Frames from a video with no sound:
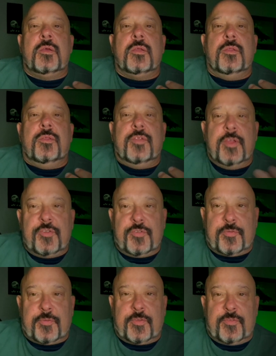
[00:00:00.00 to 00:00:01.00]

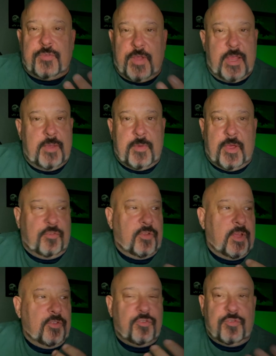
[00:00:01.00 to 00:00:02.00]
This team has
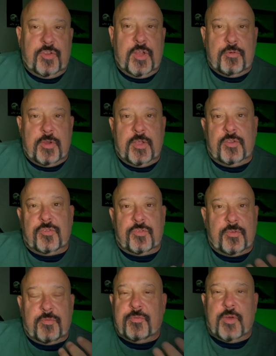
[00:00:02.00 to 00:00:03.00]
a serious
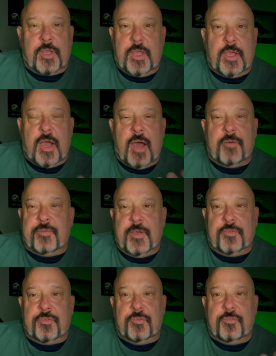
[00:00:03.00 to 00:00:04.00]
fucking
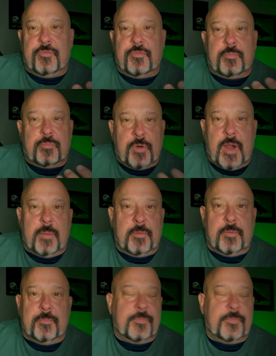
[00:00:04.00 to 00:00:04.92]
offensive problem.